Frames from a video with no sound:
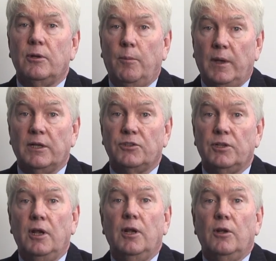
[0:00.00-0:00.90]
to
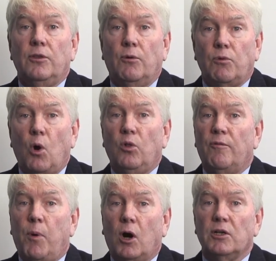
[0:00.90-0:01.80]
diminish the role of
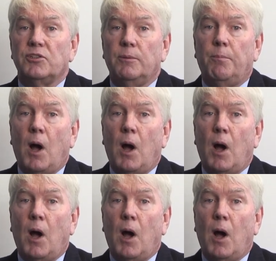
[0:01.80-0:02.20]
partisan